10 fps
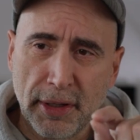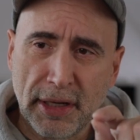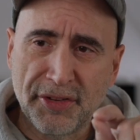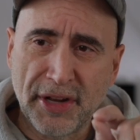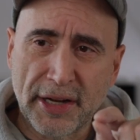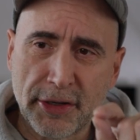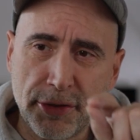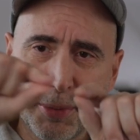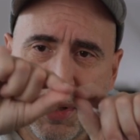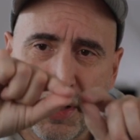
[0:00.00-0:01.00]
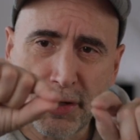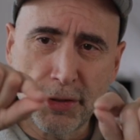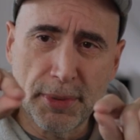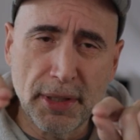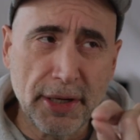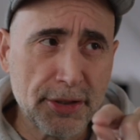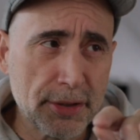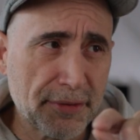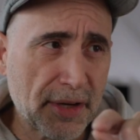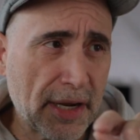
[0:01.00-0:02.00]
it's that
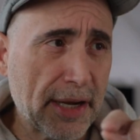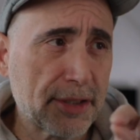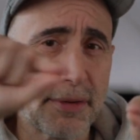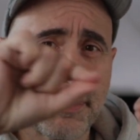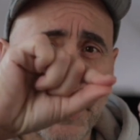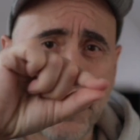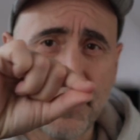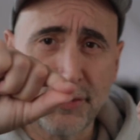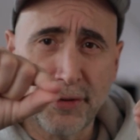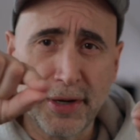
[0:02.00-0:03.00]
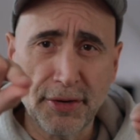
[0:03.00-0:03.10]
accumulation of cash that matters, right?